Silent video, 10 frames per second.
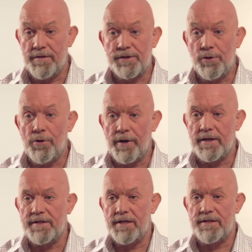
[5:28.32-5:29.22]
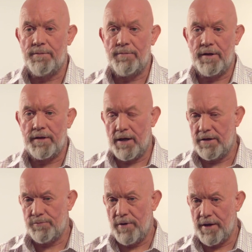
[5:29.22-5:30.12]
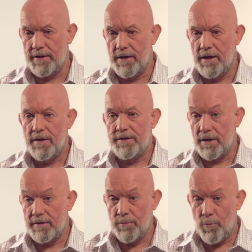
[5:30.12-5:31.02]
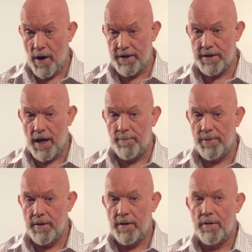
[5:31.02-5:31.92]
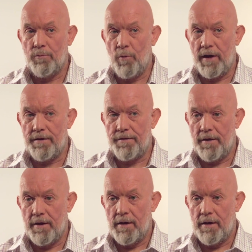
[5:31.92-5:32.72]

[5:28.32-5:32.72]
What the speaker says: scoring system that goes with it. So you wind up with